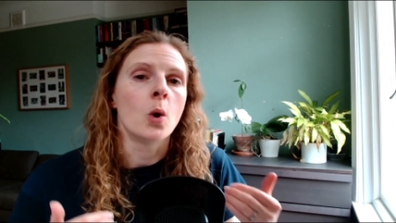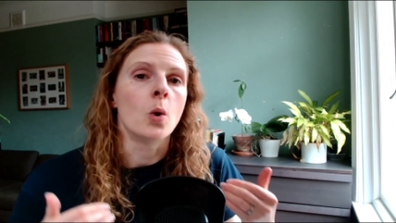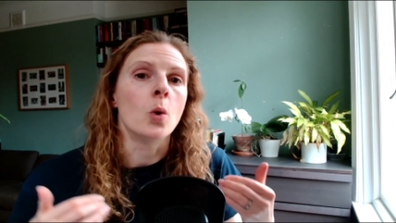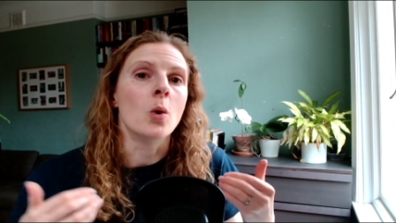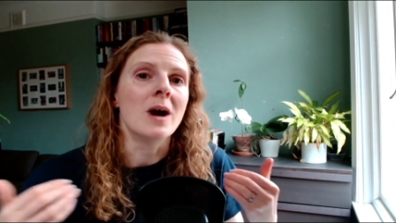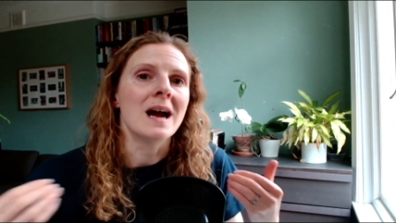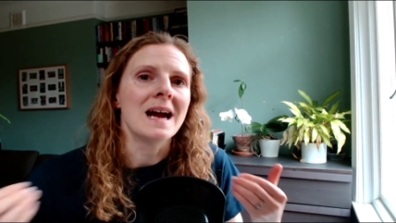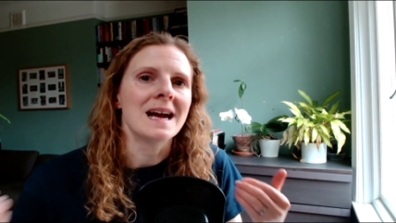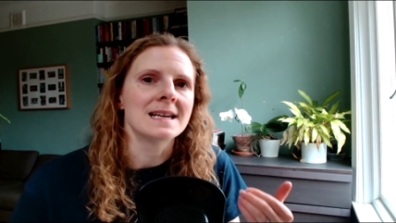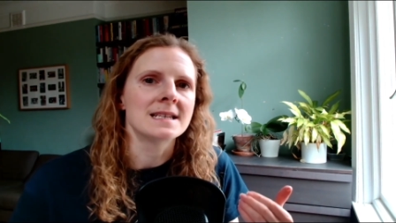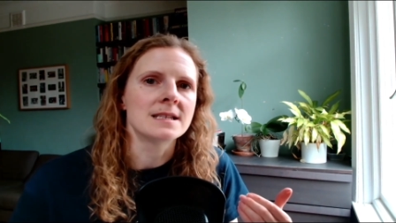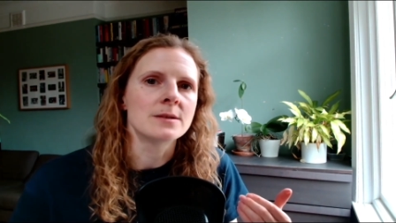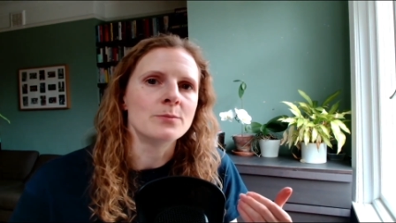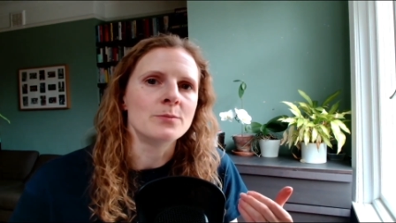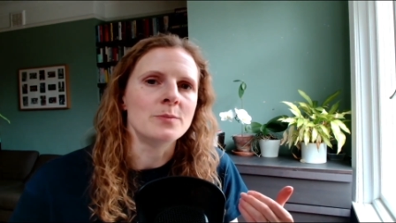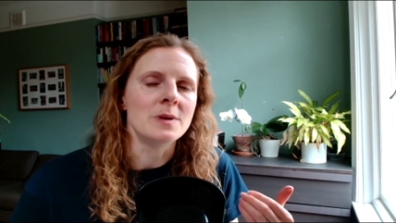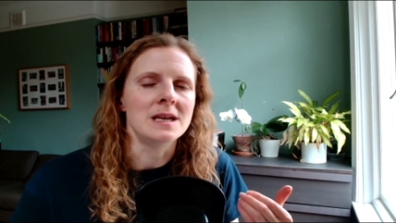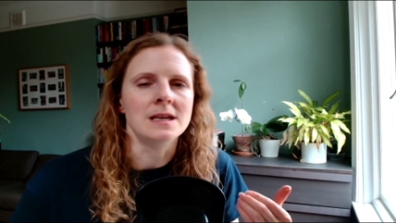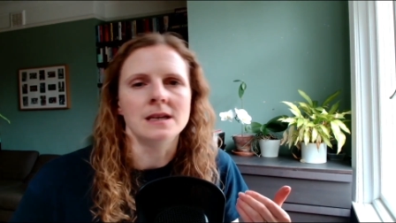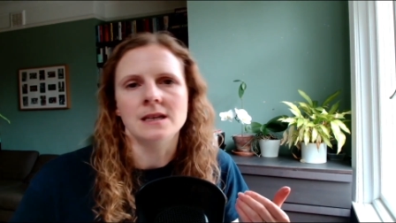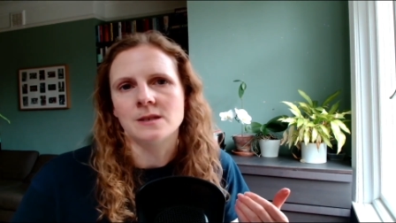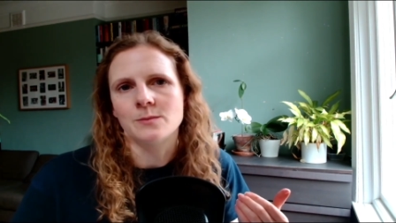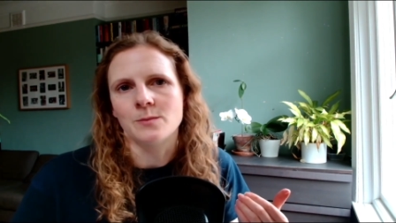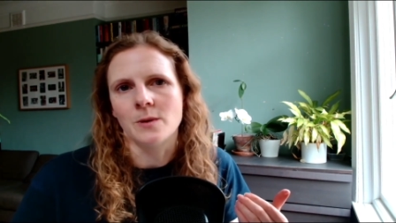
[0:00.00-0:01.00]
or hasn't
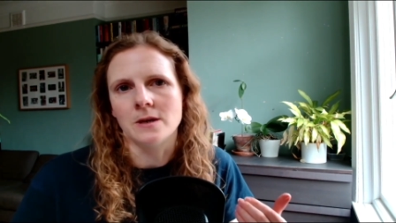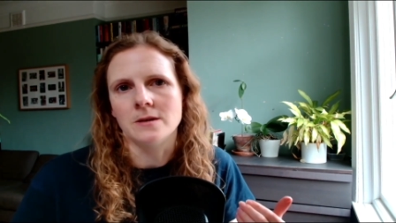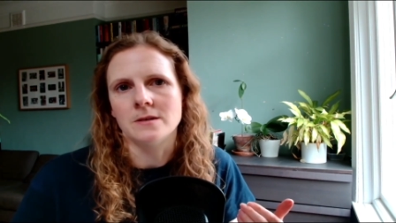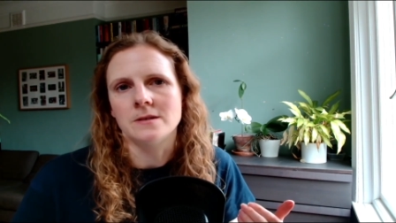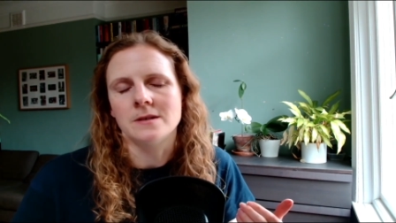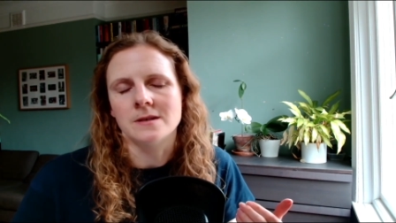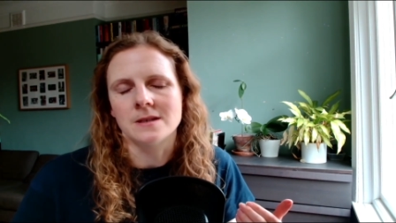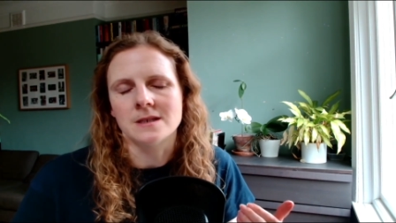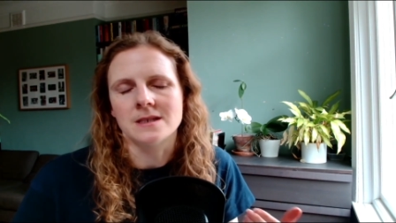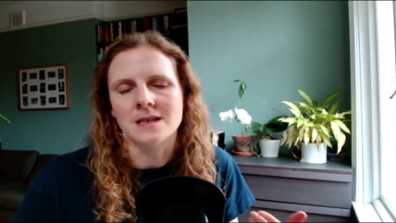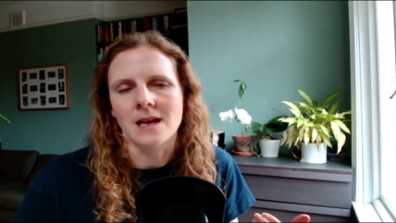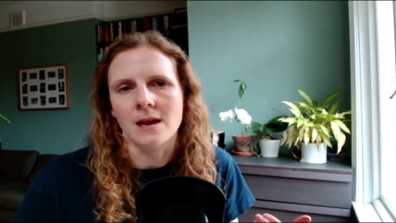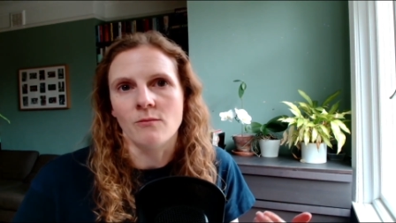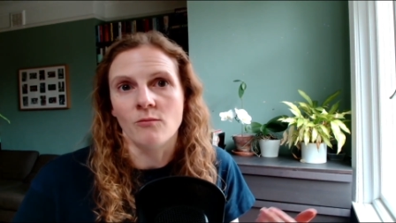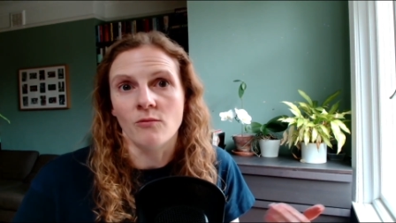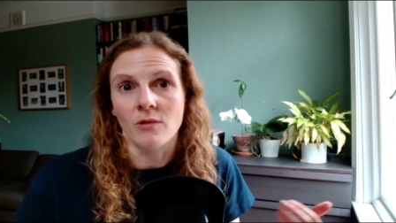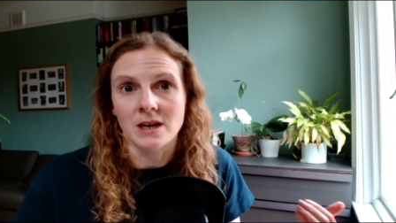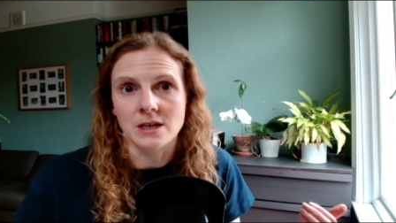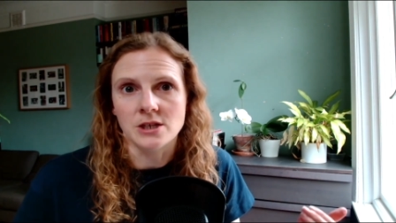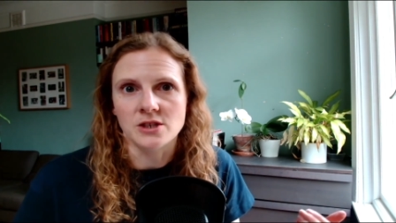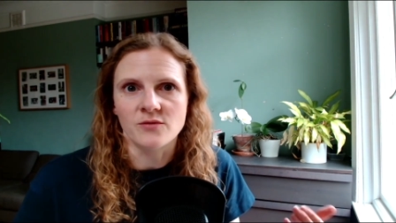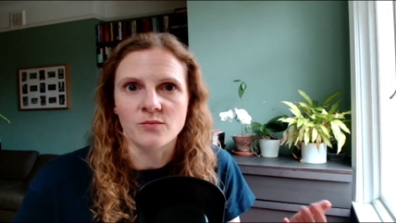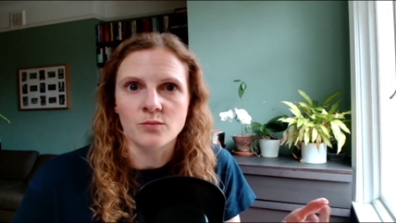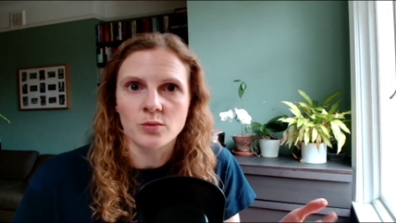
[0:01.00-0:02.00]
been exposed to the same
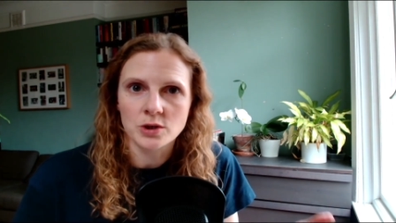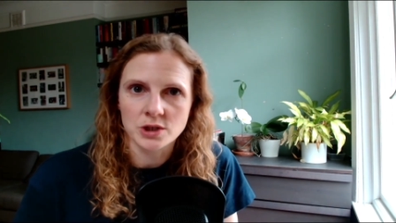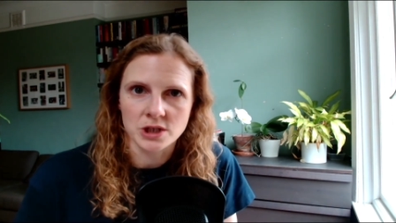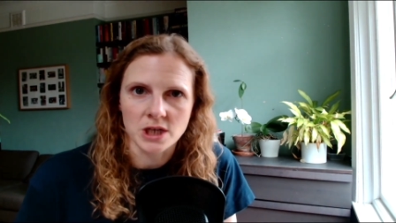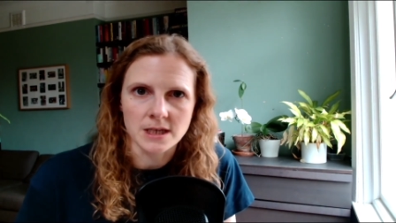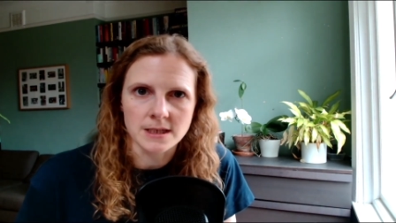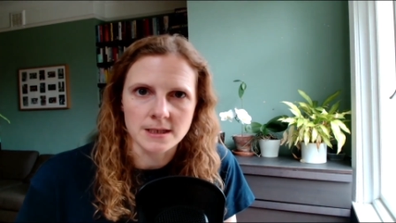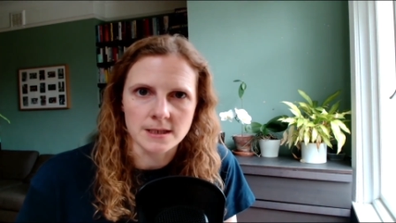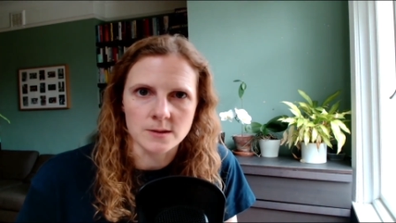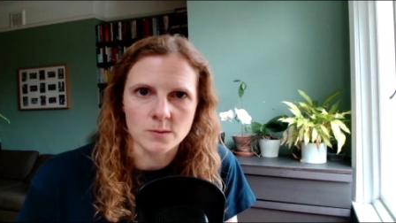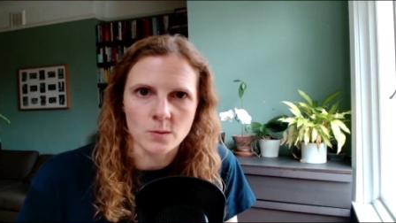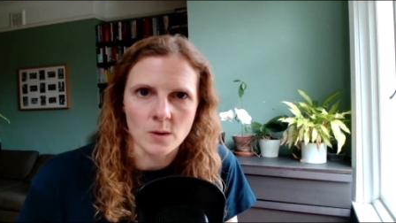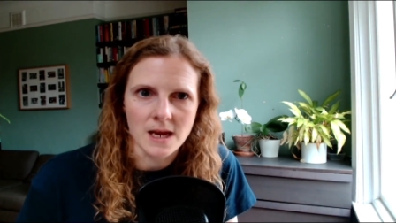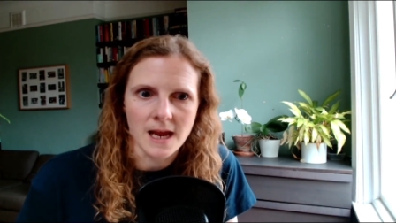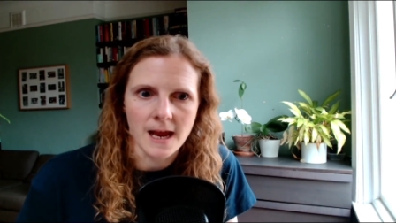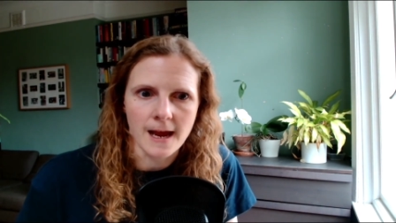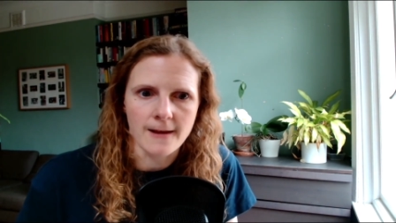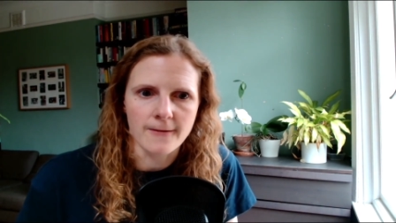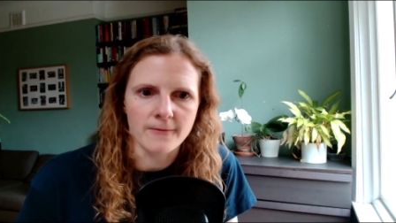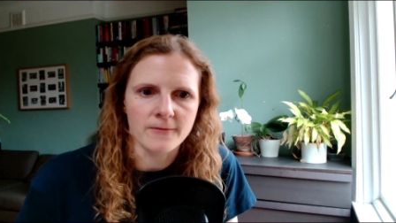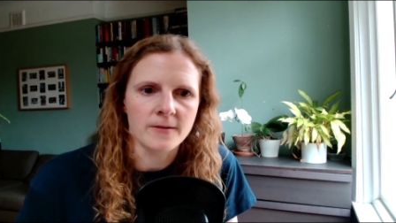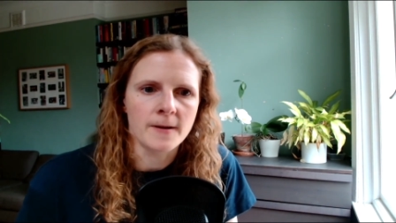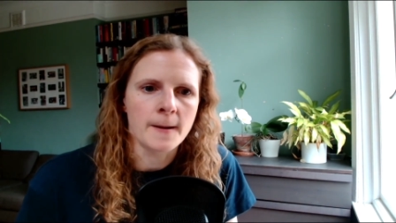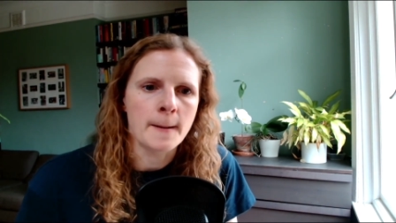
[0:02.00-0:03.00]
range of projects as we
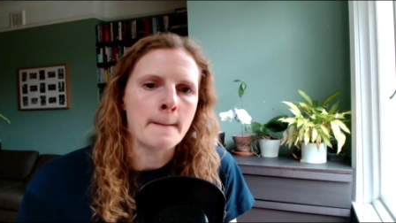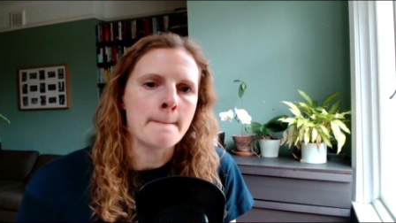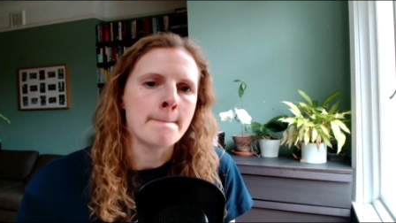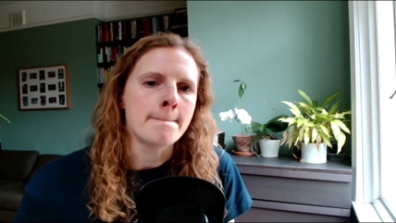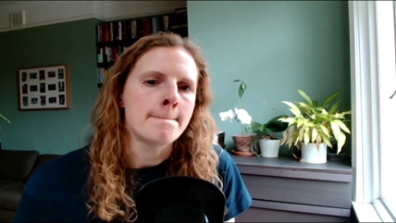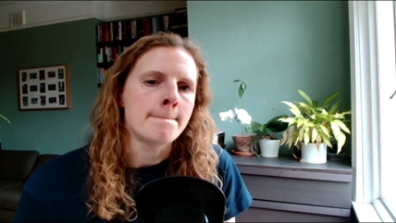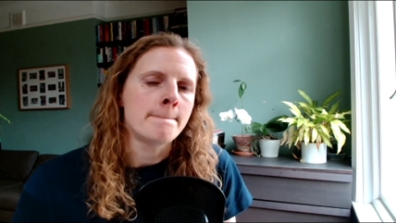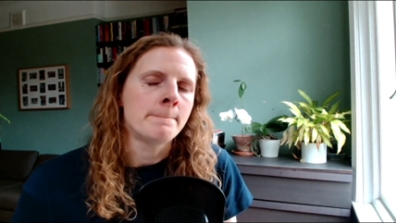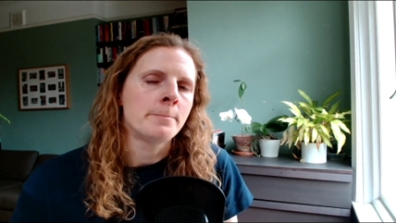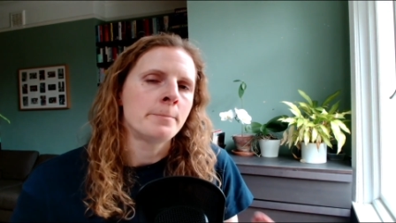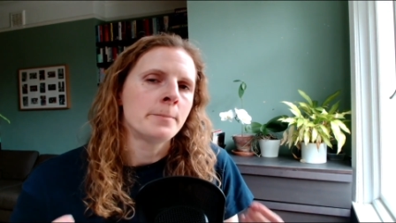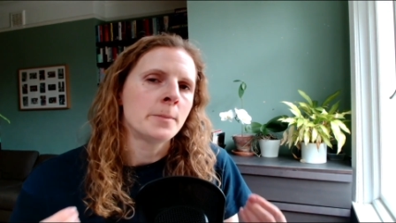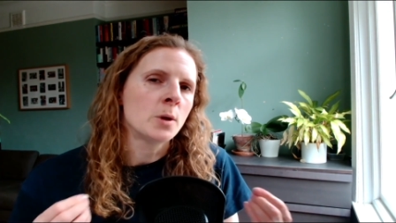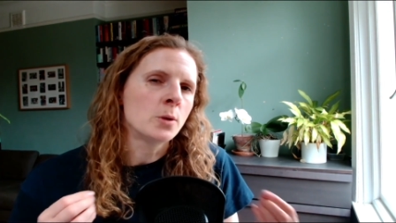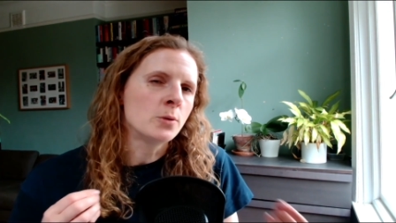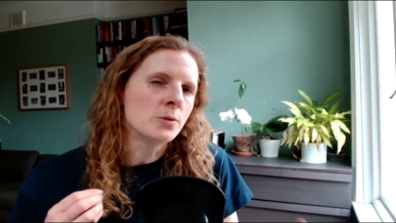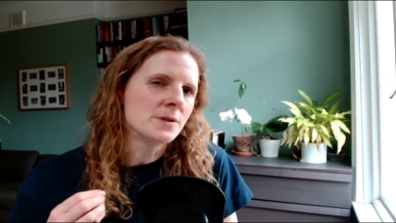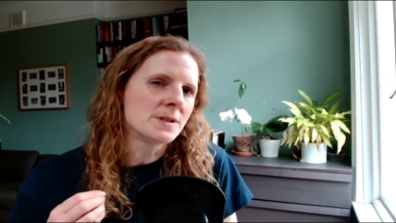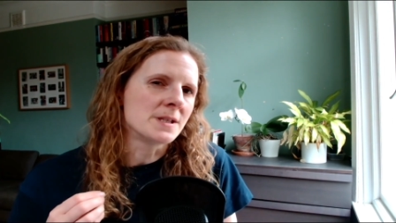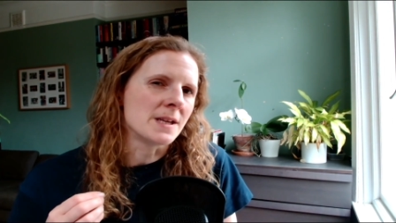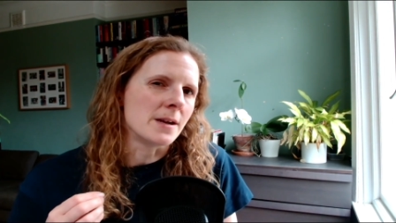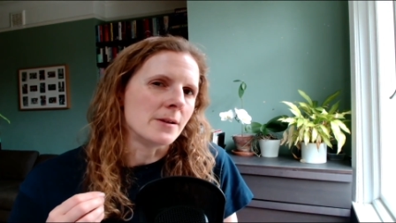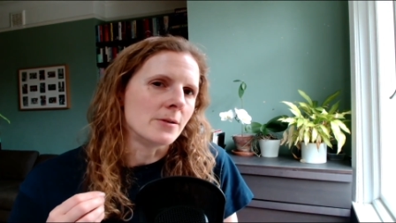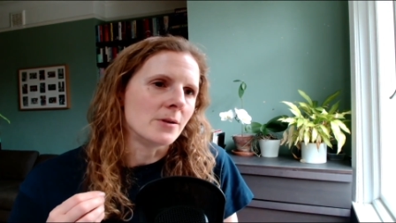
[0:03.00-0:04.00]
have.
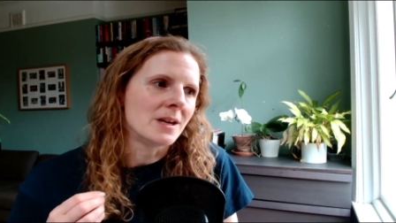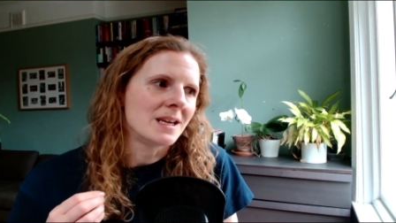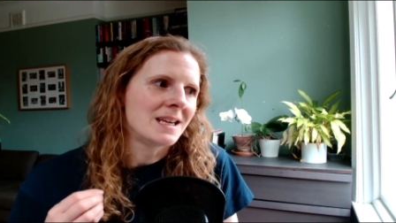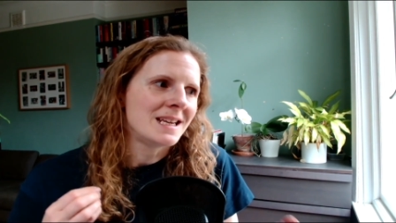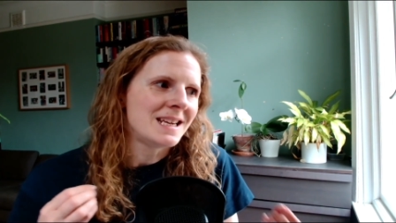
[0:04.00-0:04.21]
Also,